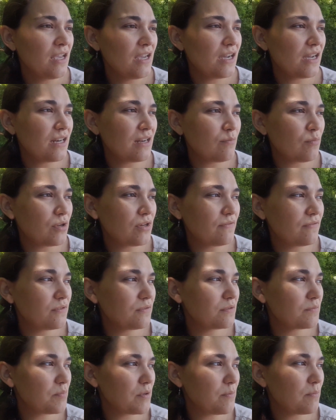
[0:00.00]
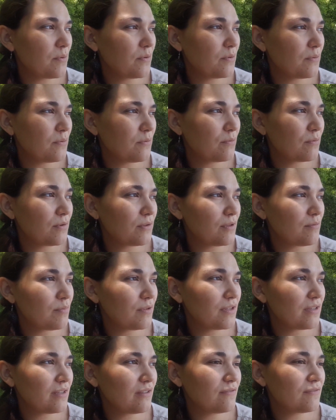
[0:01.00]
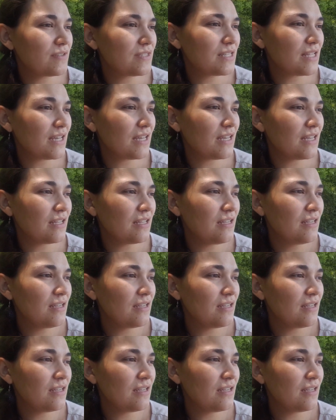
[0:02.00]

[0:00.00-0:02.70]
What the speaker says: And I'm one of those people who really believes that